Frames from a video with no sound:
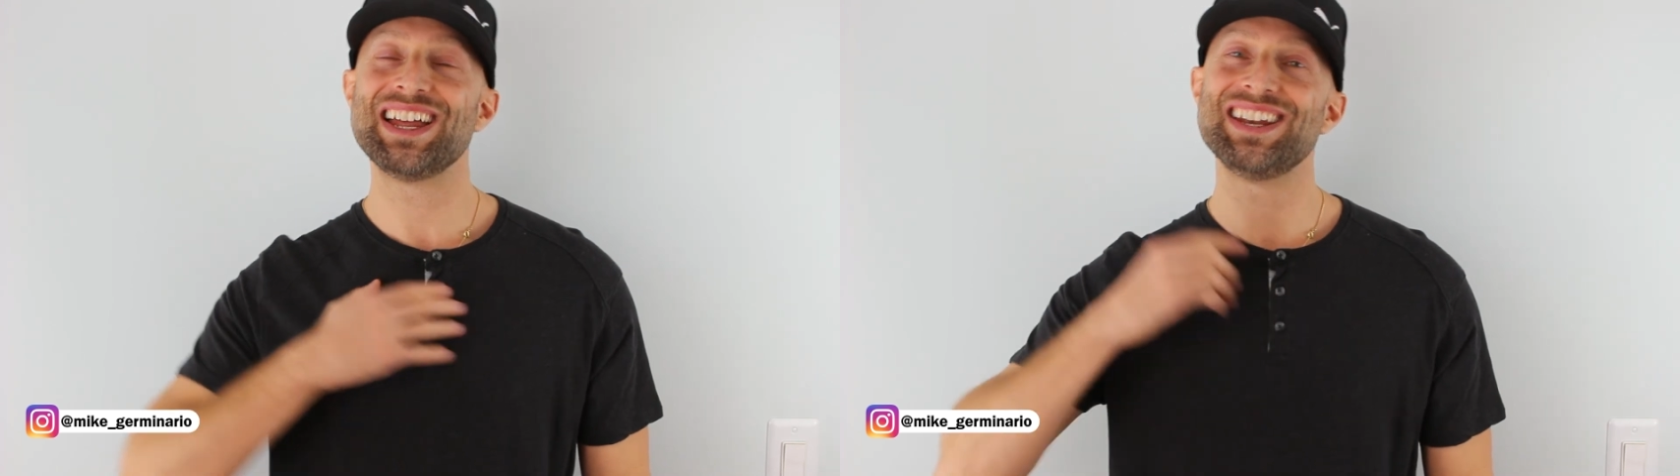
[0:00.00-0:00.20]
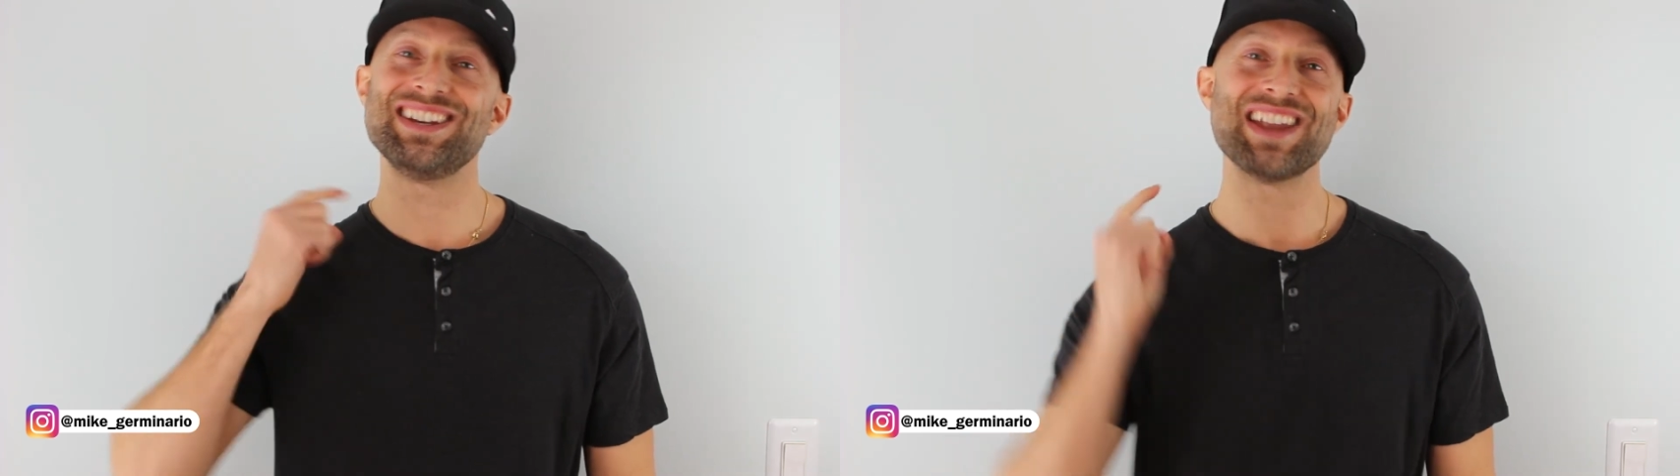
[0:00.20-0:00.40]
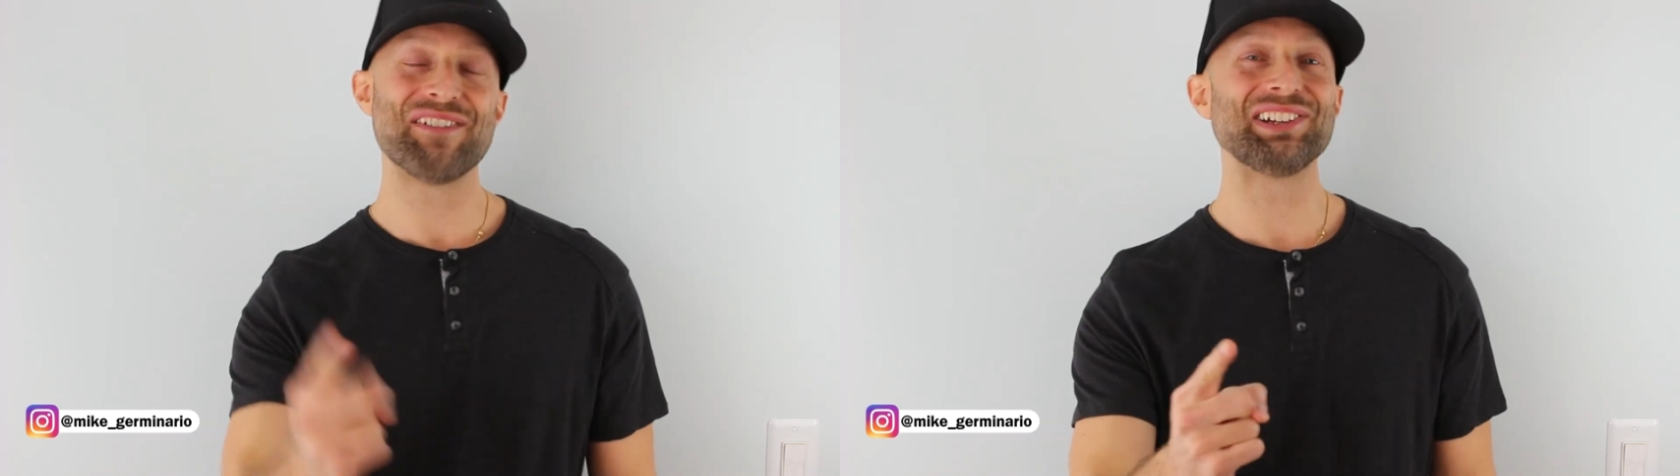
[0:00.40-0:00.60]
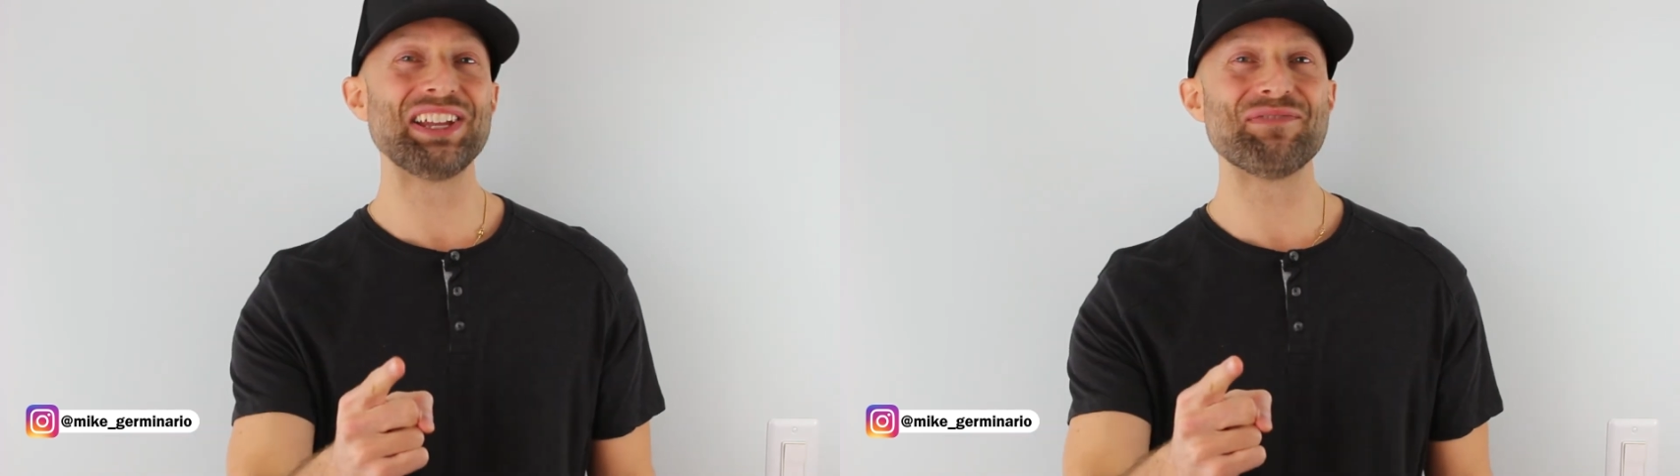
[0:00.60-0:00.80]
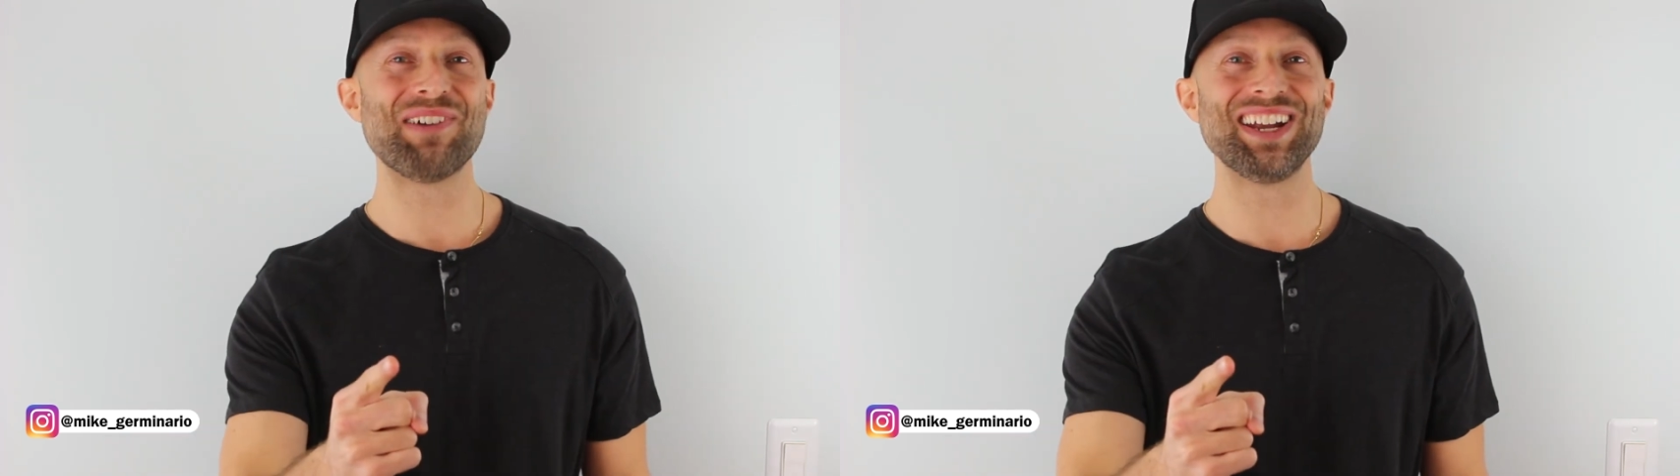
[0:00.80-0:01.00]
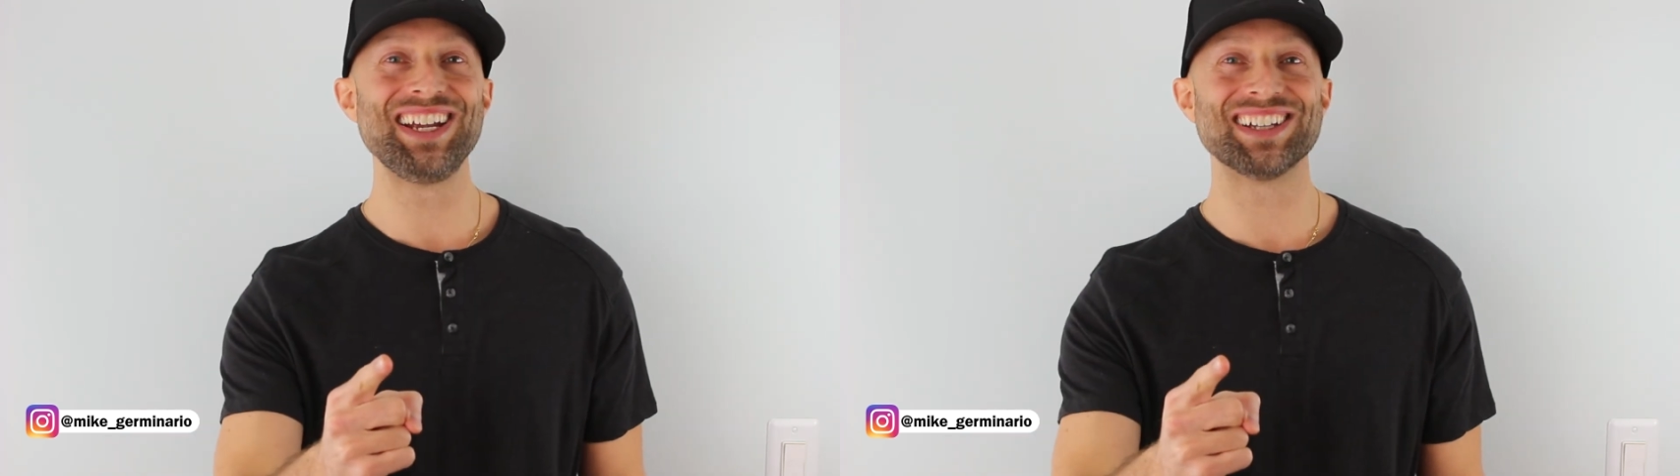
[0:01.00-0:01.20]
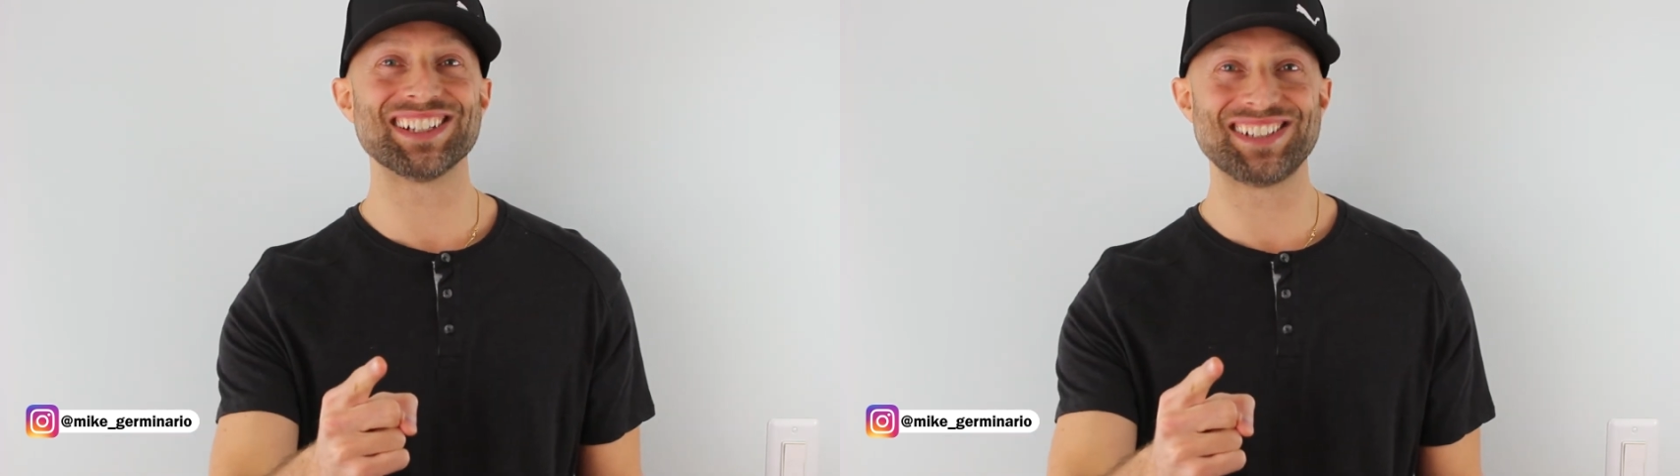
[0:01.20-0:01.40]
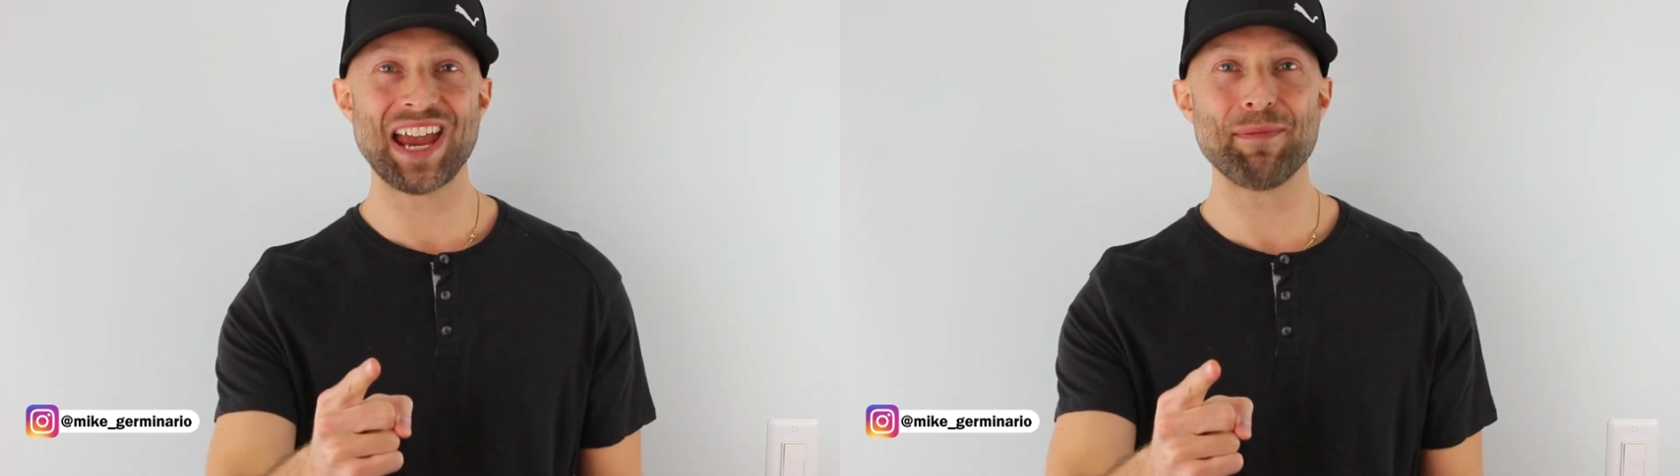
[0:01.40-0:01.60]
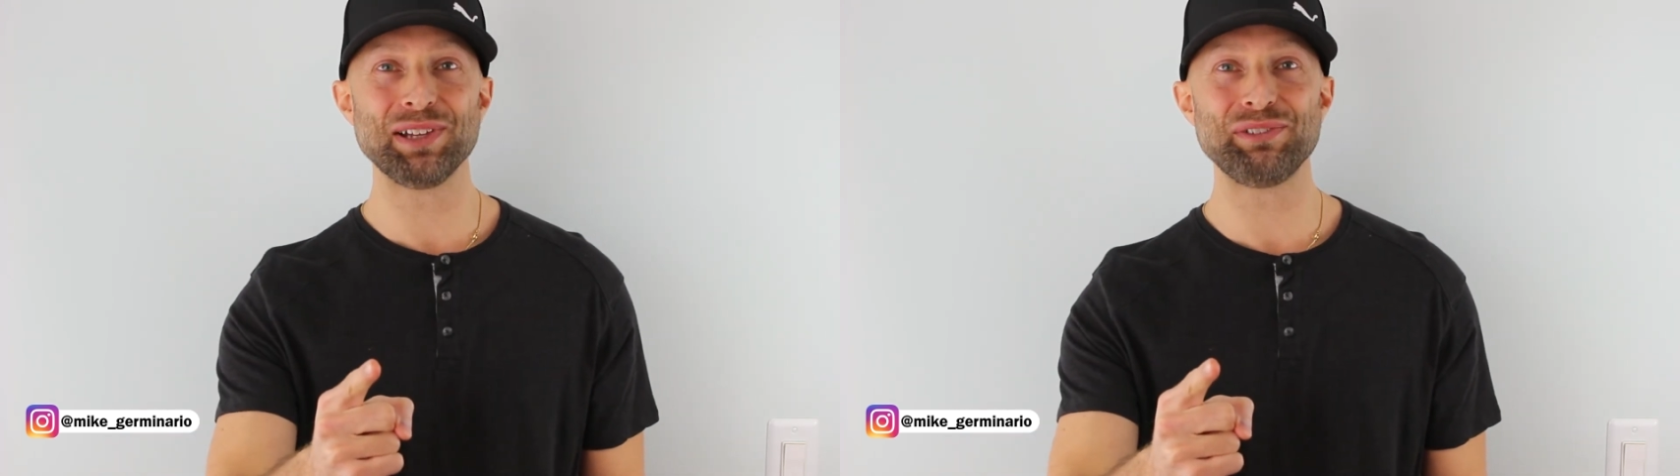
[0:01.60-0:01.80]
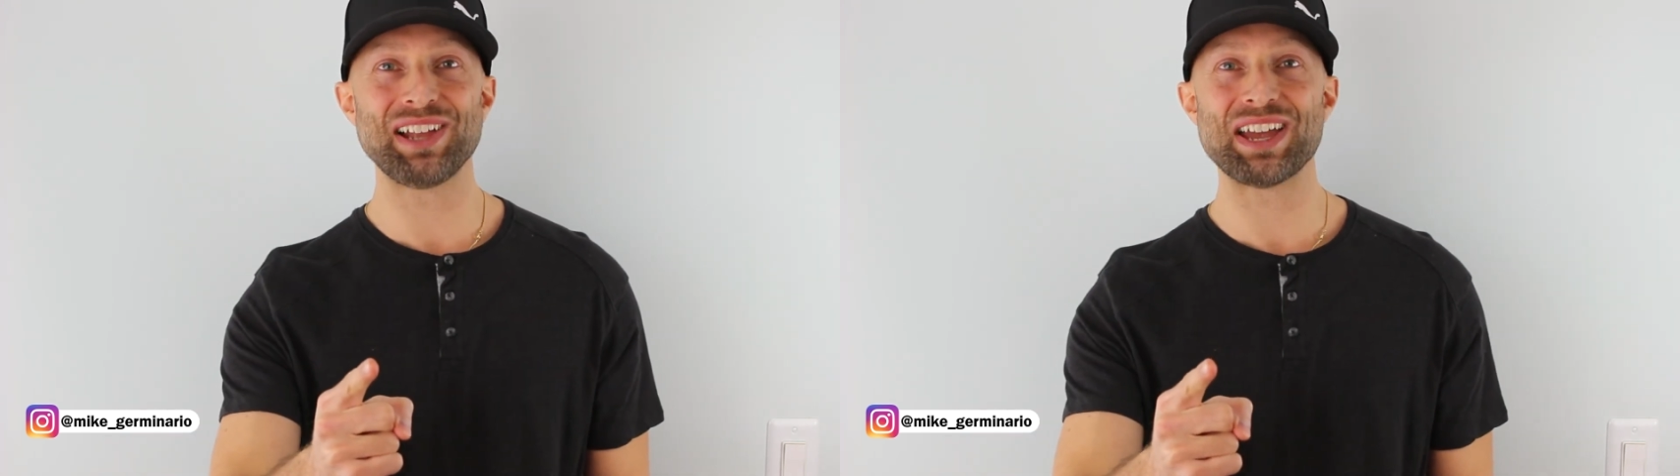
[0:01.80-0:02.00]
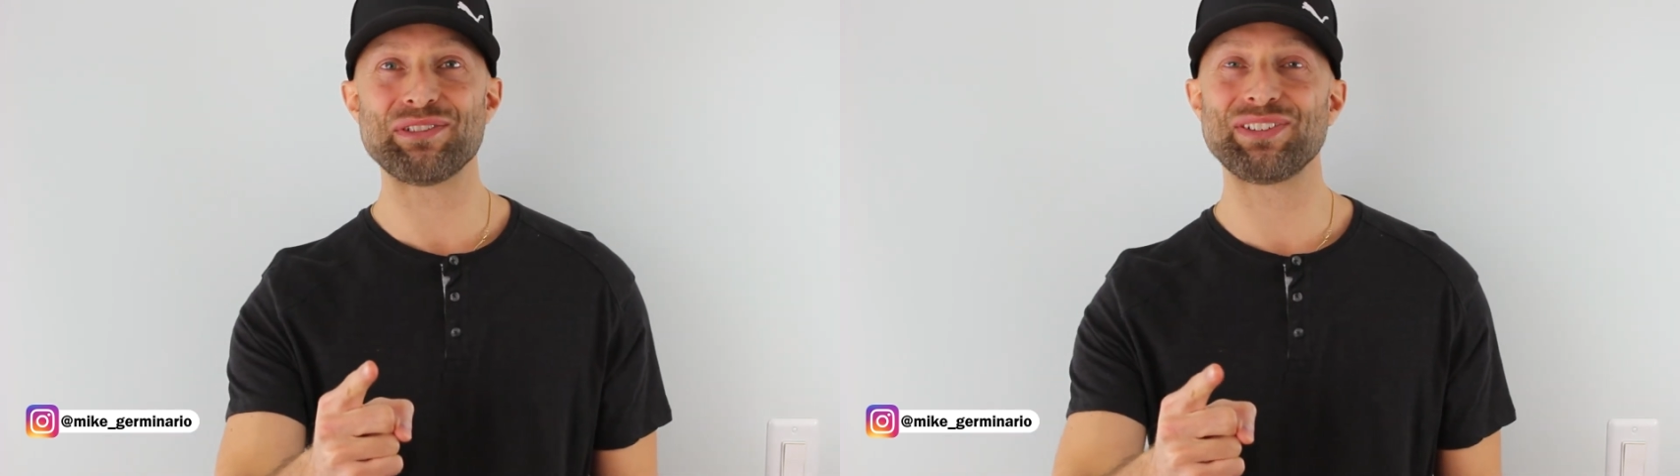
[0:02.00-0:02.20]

Never leave money on the table of life,